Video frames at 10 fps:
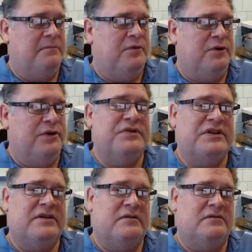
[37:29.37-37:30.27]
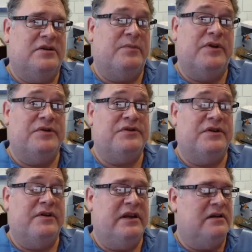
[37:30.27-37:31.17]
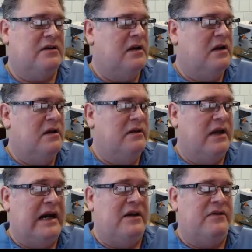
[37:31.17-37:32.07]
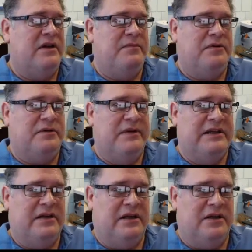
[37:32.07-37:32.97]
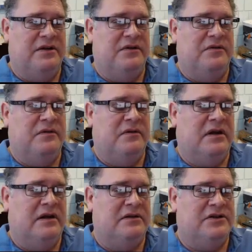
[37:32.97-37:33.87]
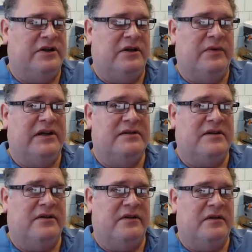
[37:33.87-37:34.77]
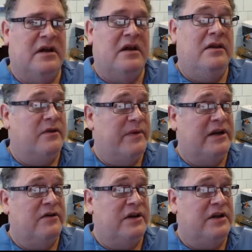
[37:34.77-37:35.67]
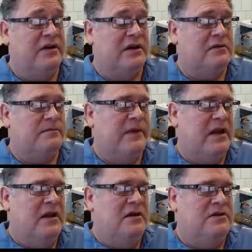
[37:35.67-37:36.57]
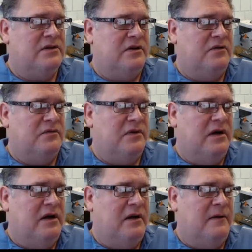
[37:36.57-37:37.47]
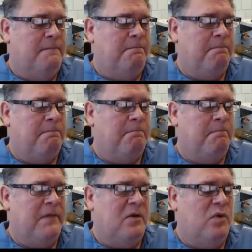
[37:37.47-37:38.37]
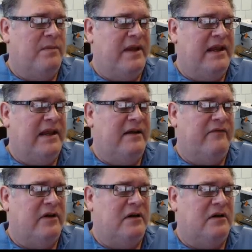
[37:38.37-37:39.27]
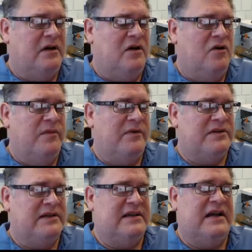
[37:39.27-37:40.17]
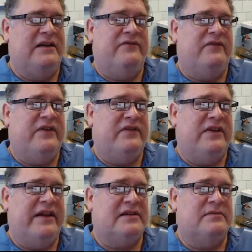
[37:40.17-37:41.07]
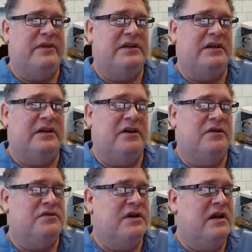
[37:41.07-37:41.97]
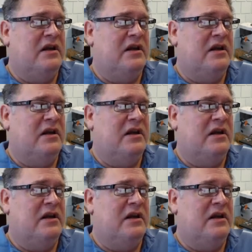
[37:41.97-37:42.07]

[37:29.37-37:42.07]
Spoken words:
produce their heat. The higher the input BTU, generally we consider the bigger the unit. So we may have a home that was designed for 50,000 BTUs